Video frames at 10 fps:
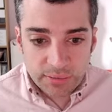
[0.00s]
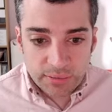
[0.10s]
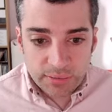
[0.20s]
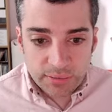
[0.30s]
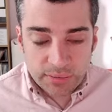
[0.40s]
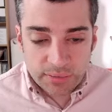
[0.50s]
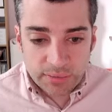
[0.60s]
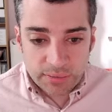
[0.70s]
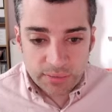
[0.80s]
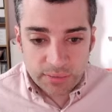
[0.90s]

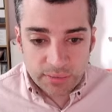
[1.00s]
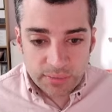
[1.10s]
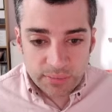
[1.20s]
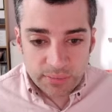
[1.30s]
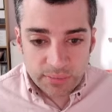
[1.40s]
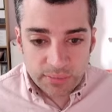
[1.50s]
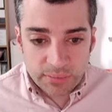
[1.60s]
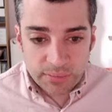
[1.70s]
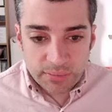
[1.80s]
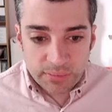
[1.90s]

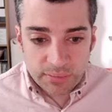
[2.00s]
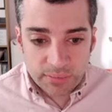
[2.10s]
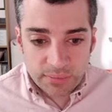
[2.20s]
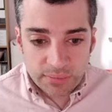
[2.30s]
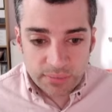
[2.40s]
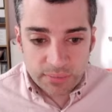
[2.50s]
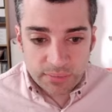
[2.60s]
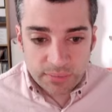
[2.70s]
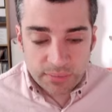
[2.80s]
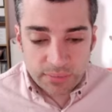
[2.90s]

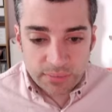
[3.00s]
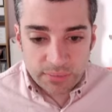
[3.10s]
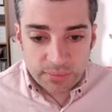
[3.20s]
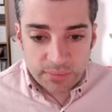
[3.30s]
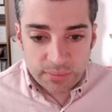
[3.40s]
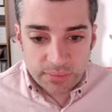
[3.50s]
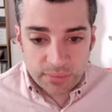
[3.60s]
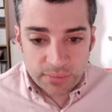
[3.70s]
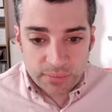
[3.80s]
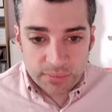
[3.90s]

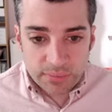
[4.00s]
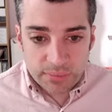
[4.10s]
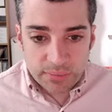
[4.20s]
No one is speaking in this clip.